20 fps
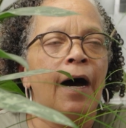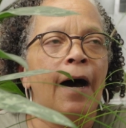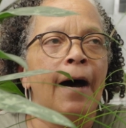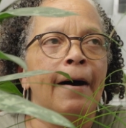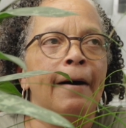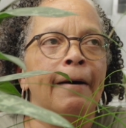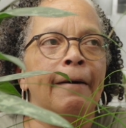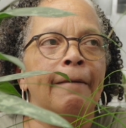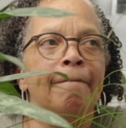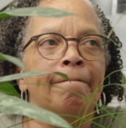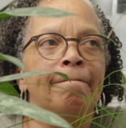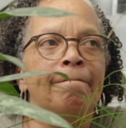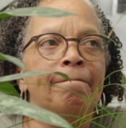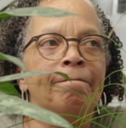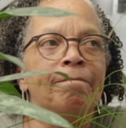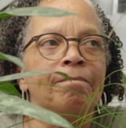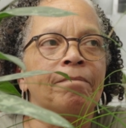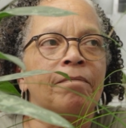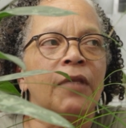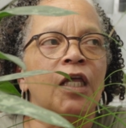
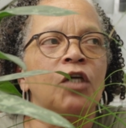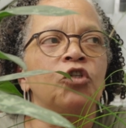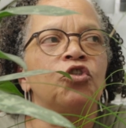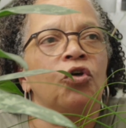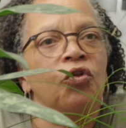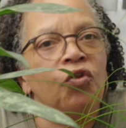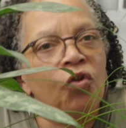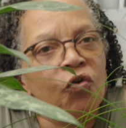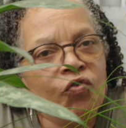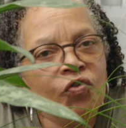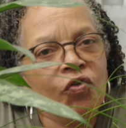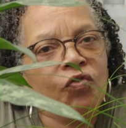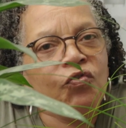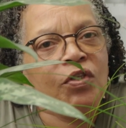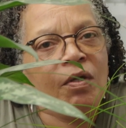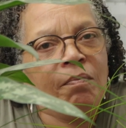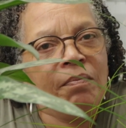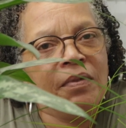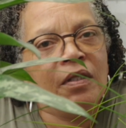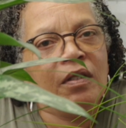So those are
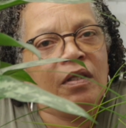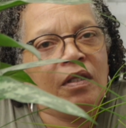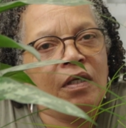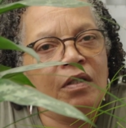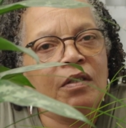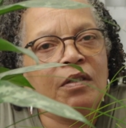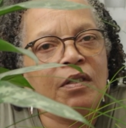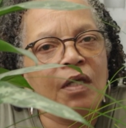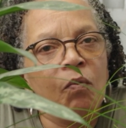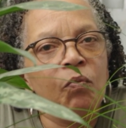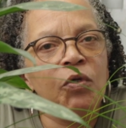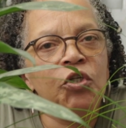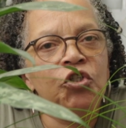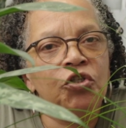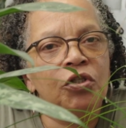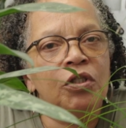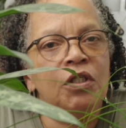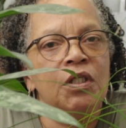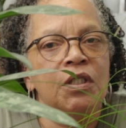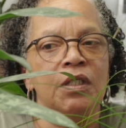some of the things that we
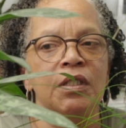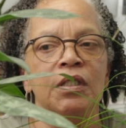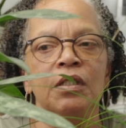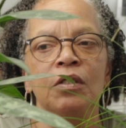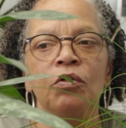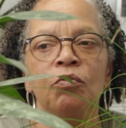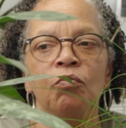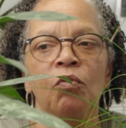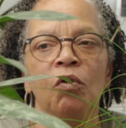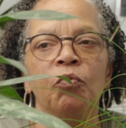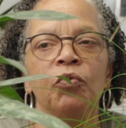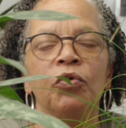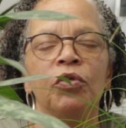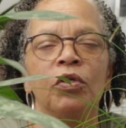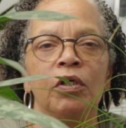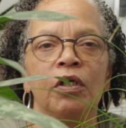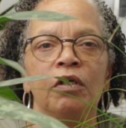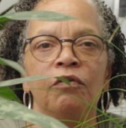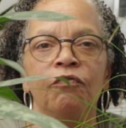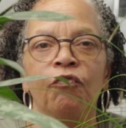should consider when we're
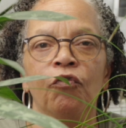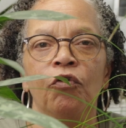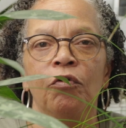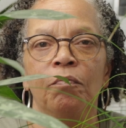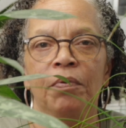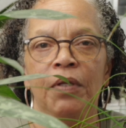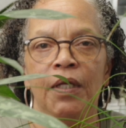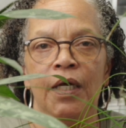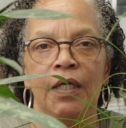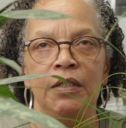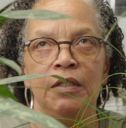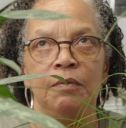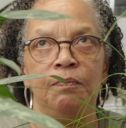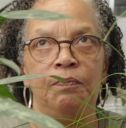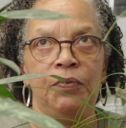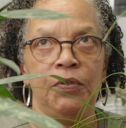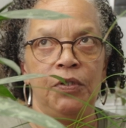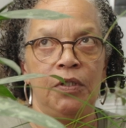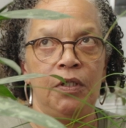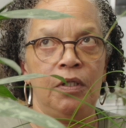looking for a plant to
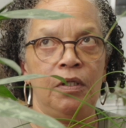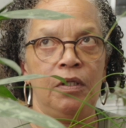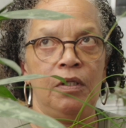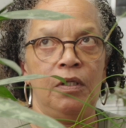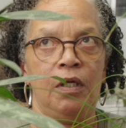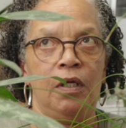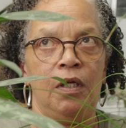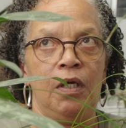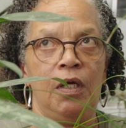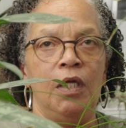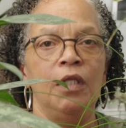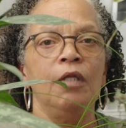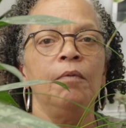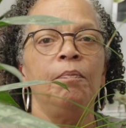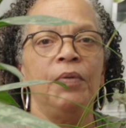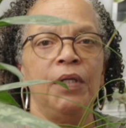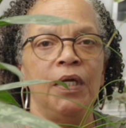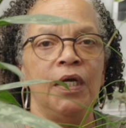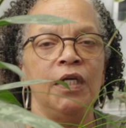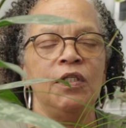put in a
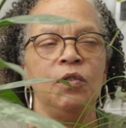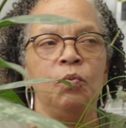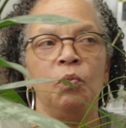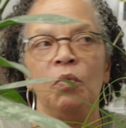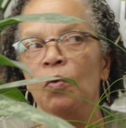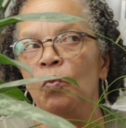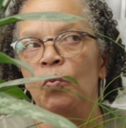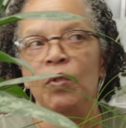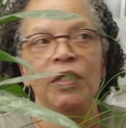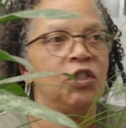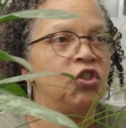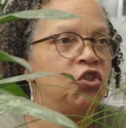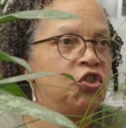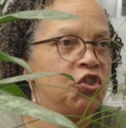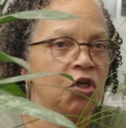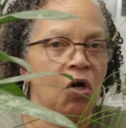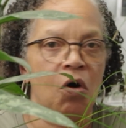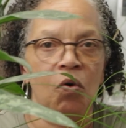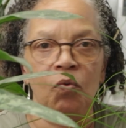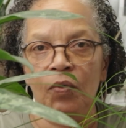place where we
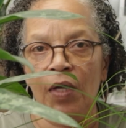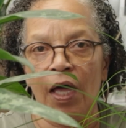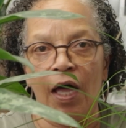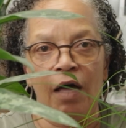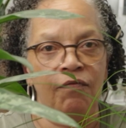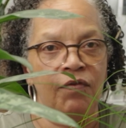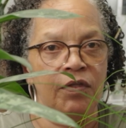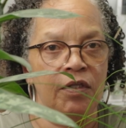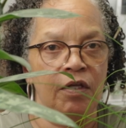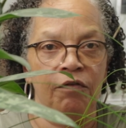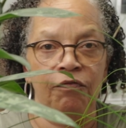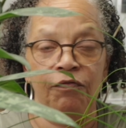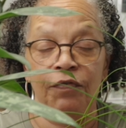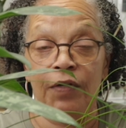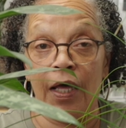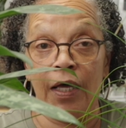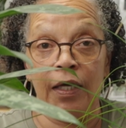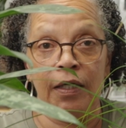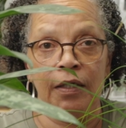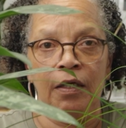don't have enough
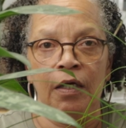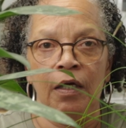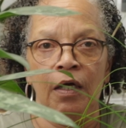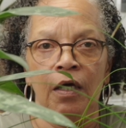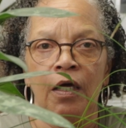light.